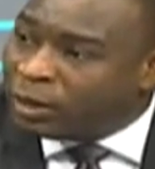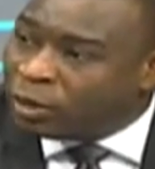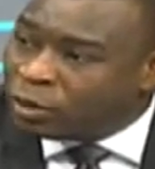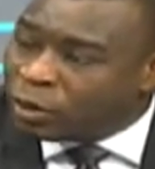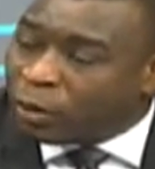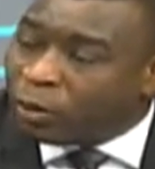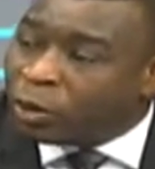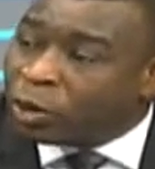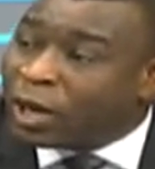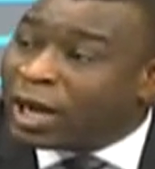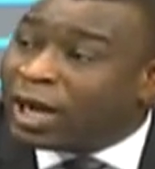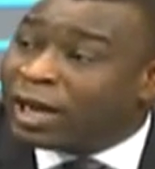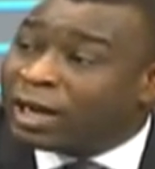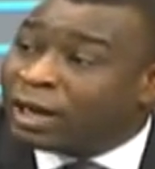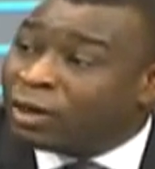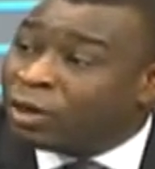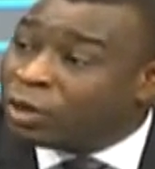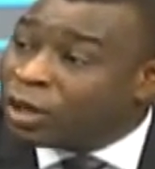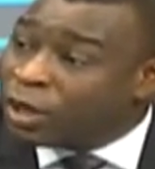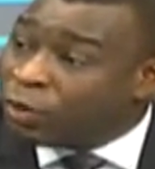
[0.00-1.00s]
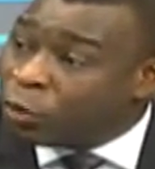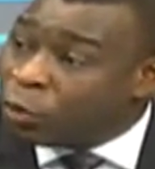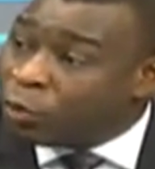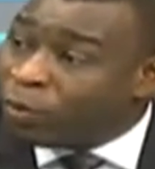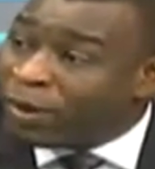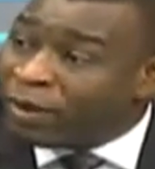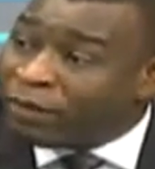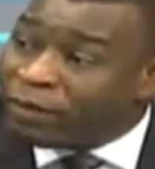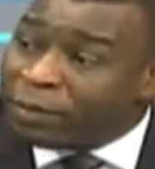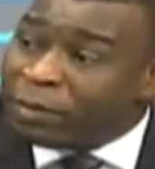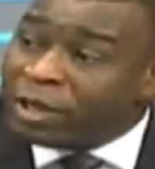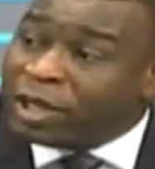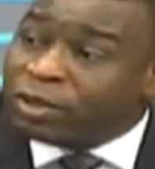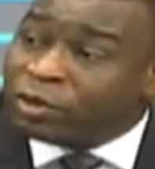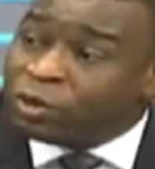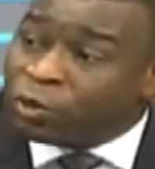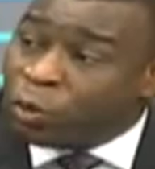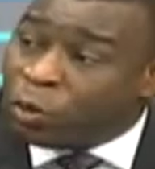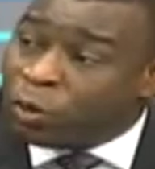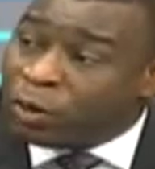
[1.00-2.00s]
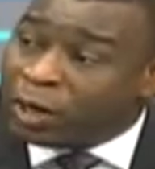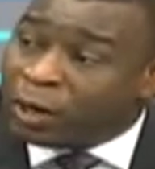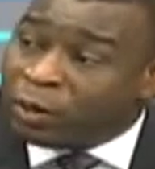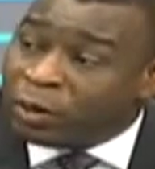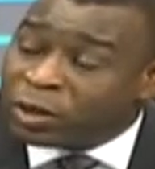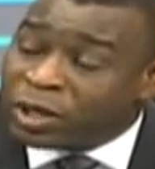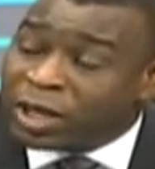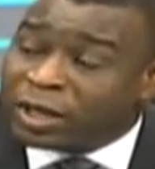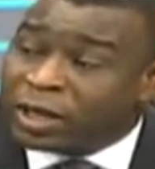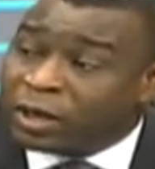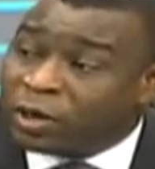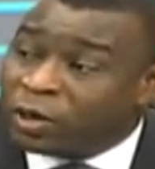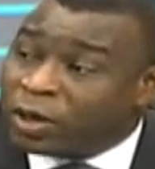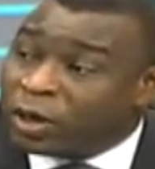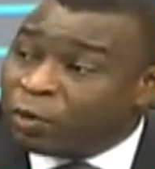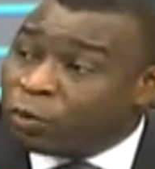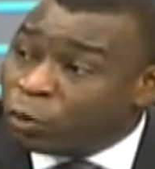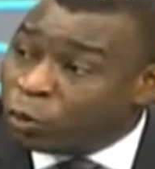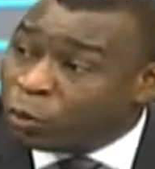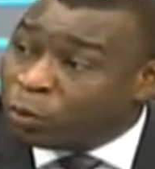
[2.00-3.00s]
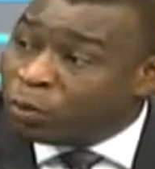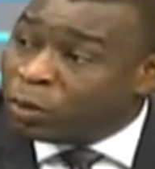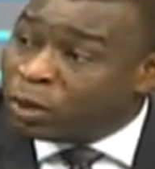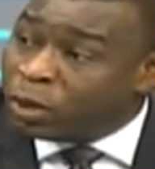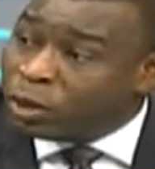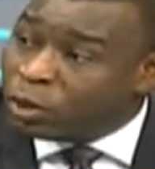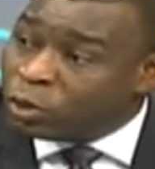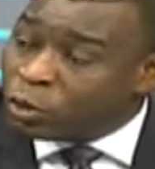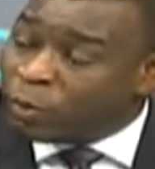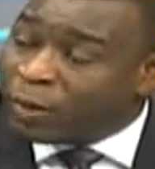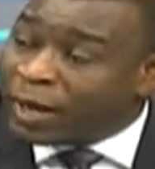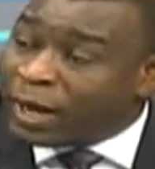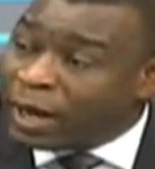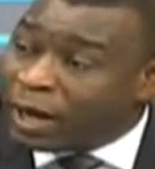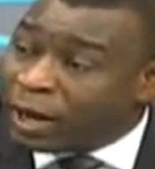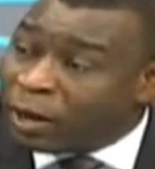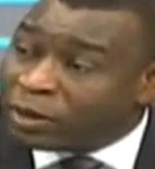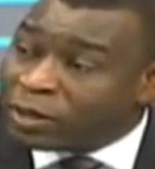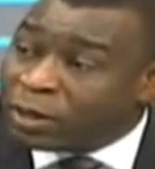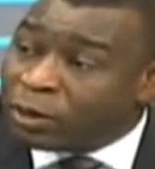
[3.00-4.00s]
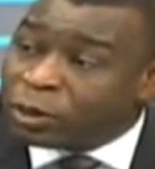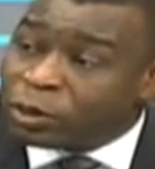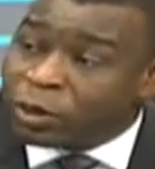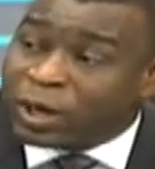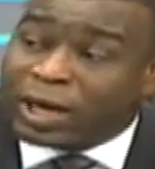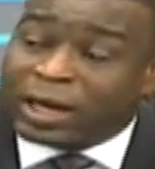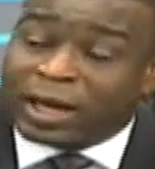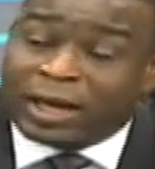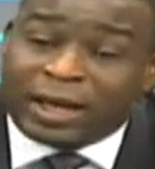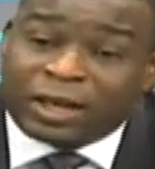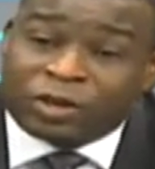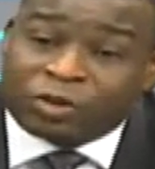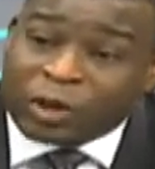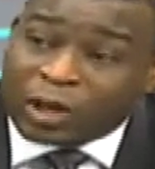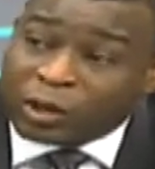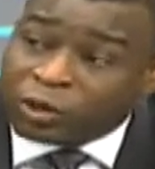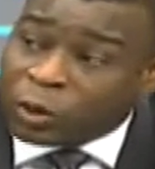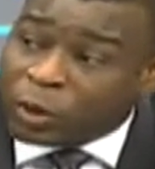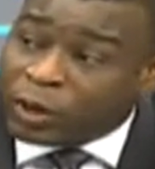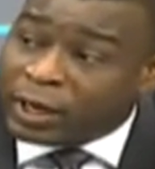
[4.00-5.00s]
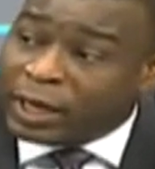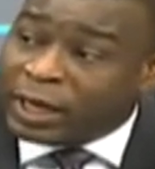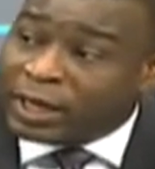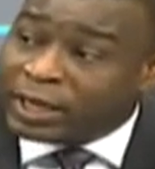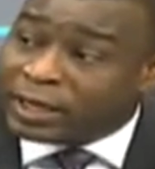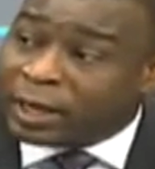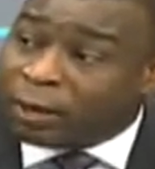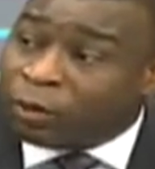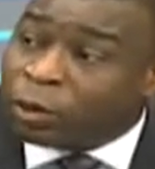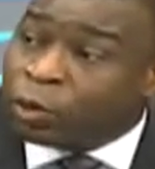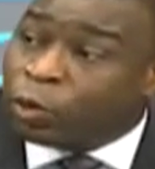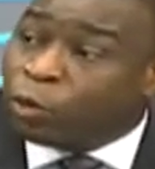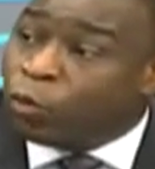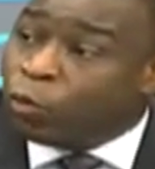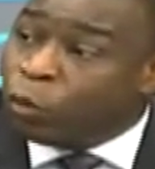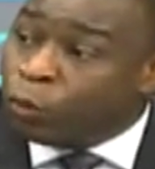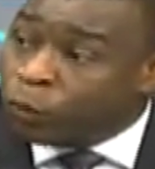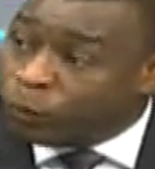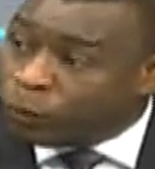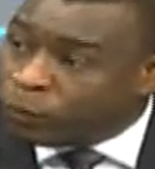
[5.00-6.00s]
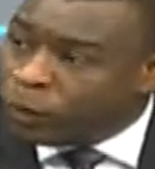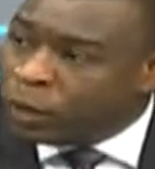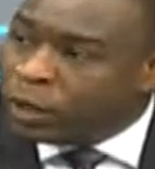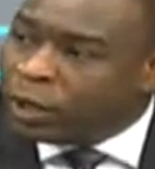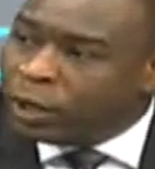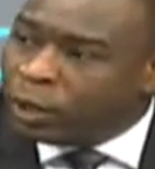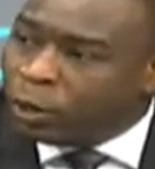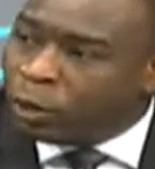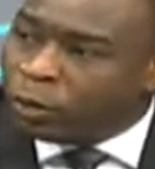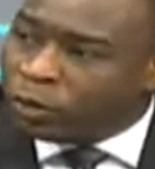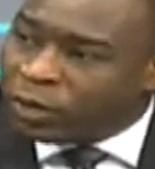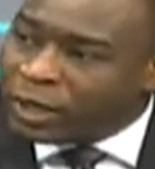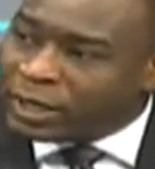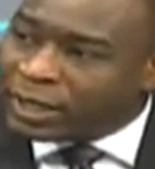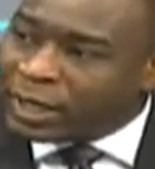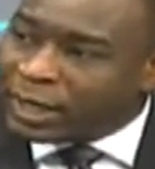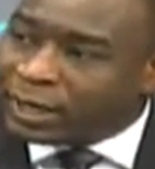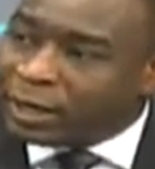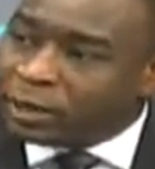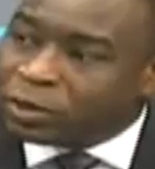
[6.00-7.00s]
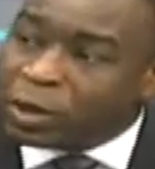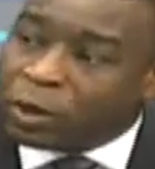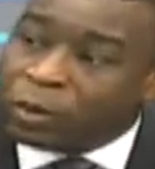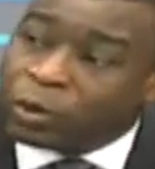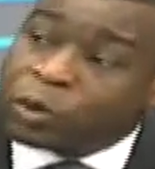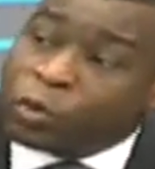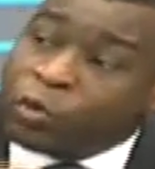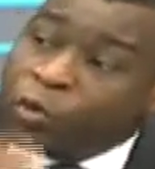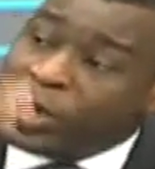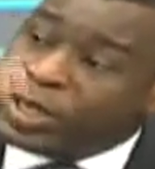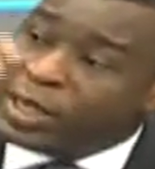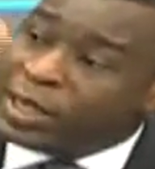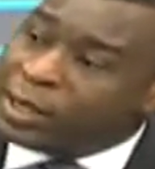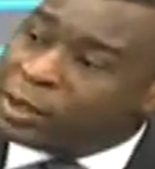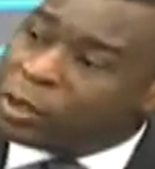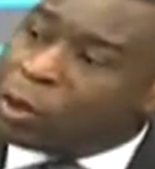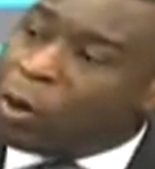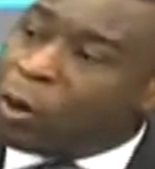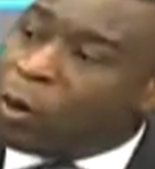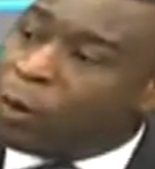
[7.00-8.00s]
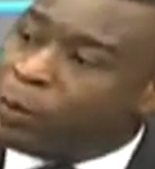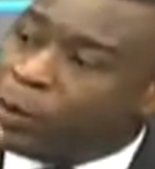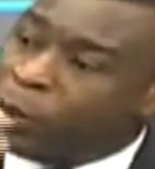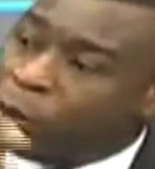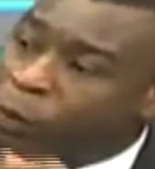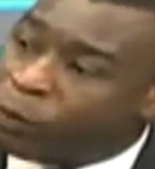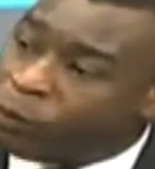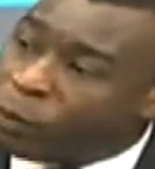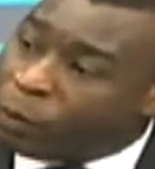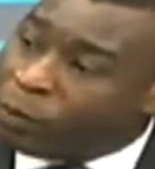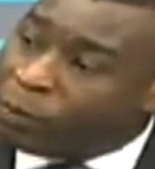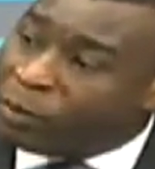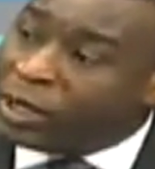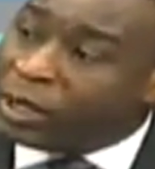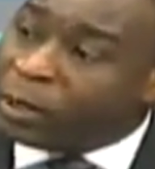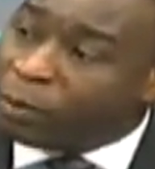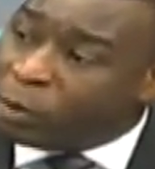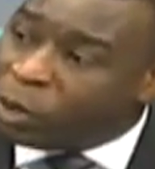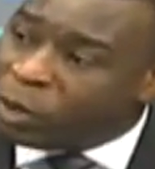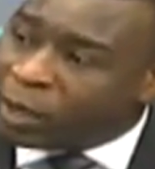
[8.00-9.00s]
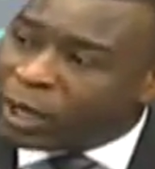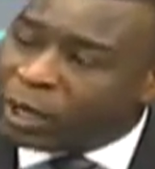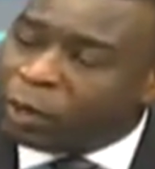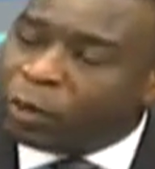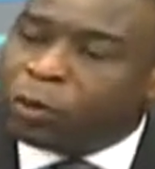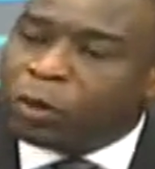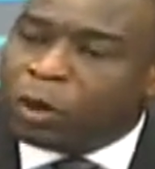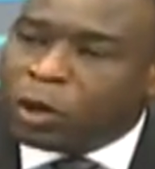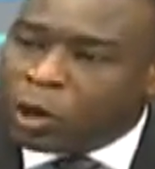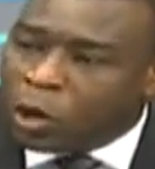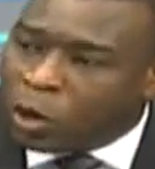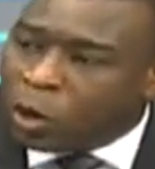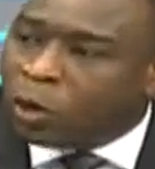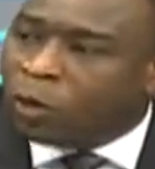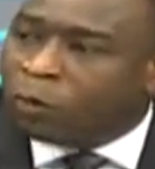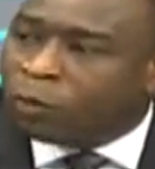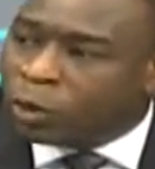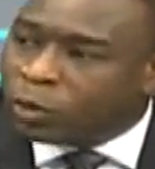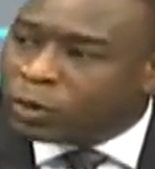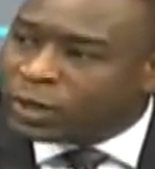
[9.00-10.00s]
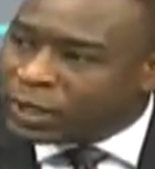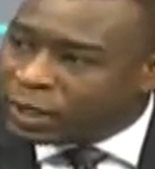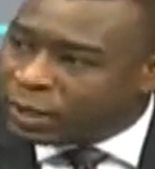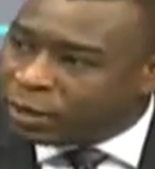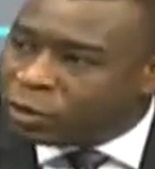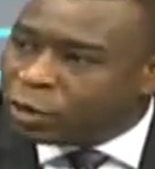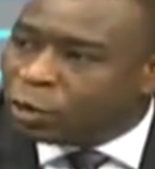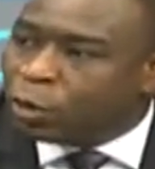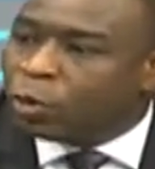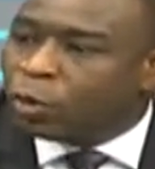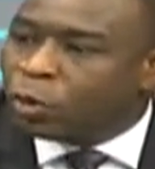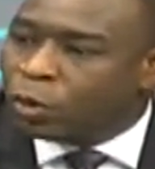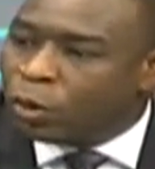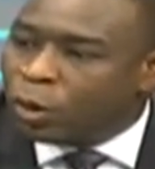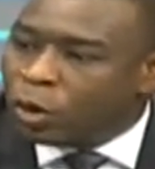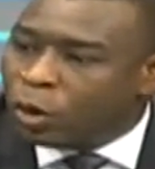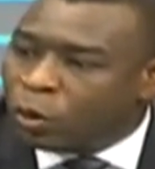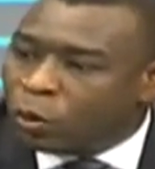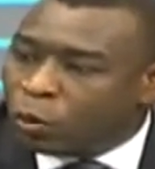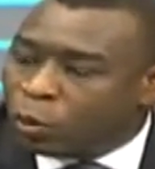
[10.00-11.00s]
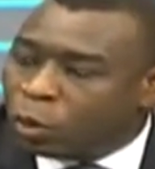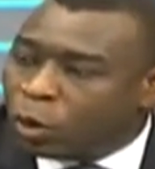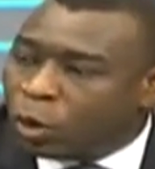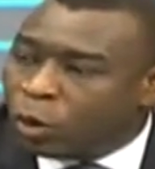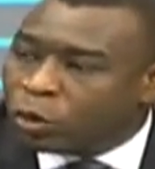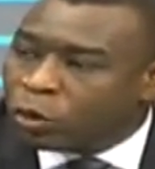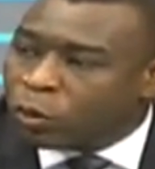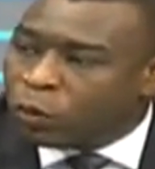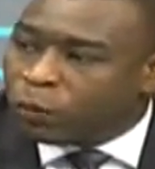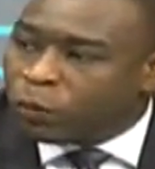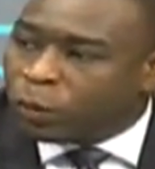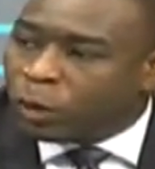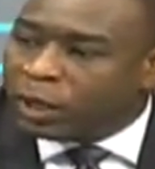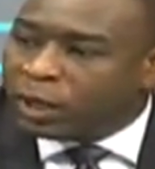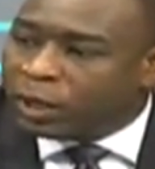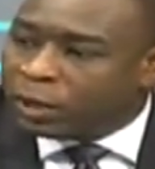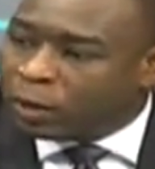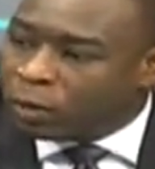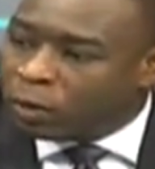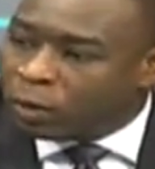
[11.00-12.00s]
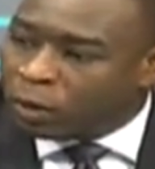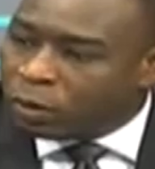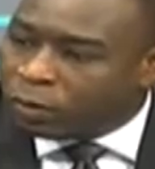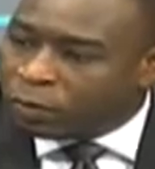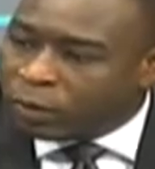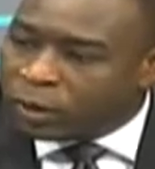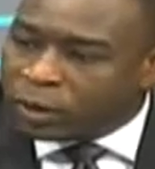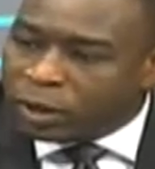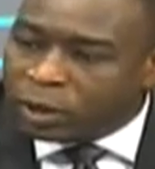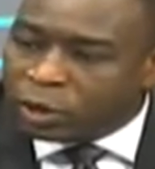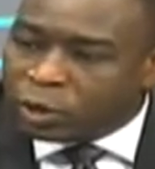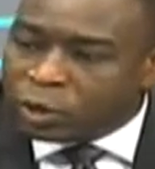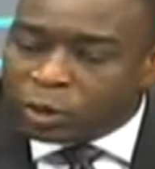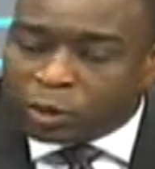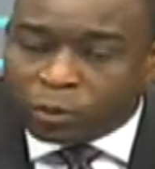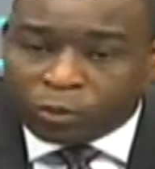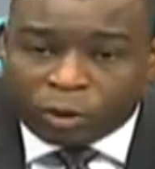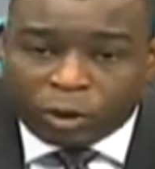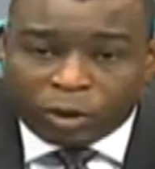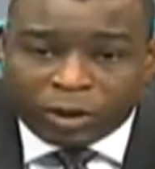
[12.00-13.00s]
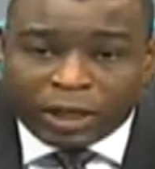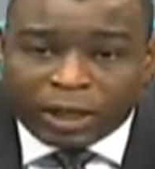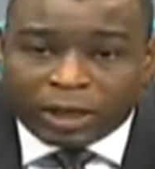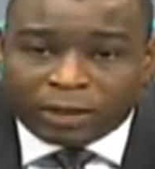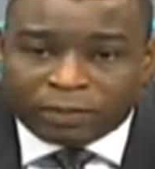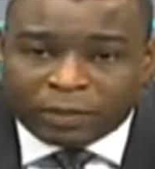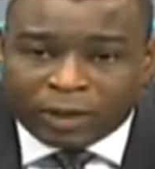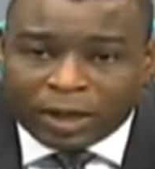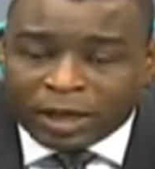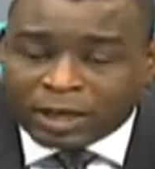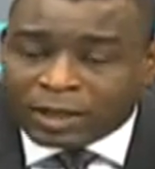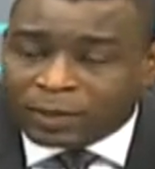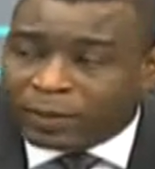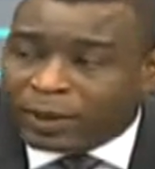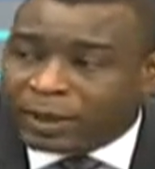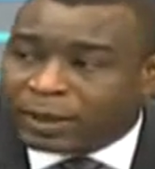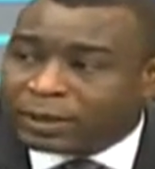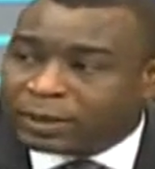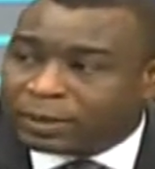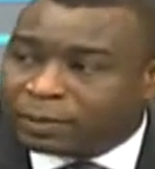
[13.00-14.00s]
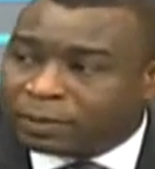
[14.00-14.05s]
So I want to add another room. My family is growing. I want to add another room to my house. I want to add an extra toilet. I want a roof, you know, things like that. I want to raise it up, you know, from being a bungalow. All of those things, you know, would also fall into the broader aspect.